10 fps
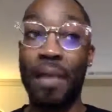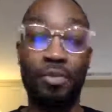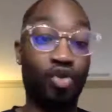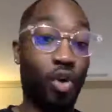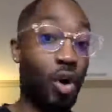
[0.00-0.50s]

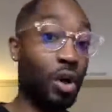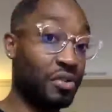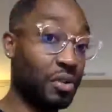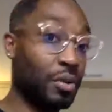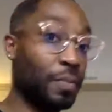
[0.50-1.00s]
I'm
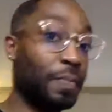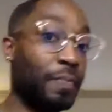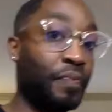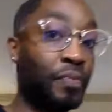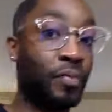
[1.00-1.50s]
drawn
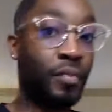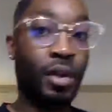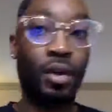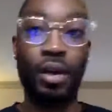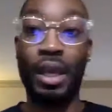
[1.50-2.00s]
to,
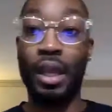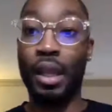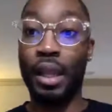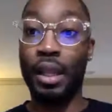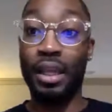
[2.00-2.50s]

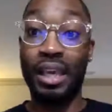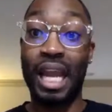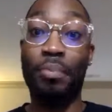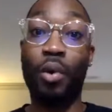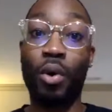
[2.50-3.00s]

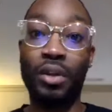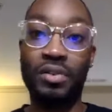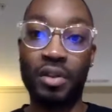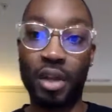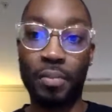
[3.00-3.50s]
and can I
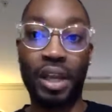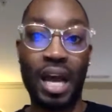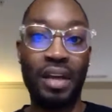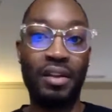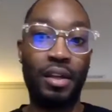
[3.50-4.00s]
pour into
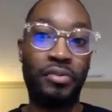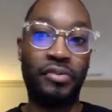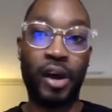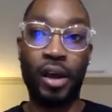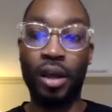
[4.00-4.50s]
them? Can I
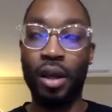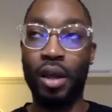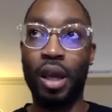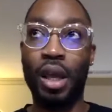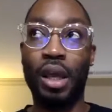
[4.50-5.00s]
identify
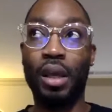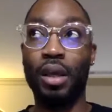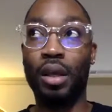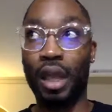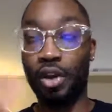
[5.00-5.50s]

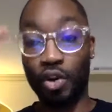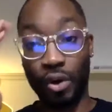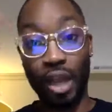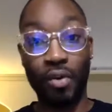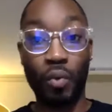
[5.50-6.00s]

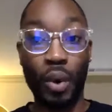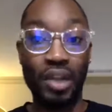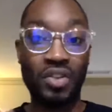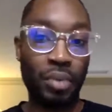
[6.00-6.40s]
a creative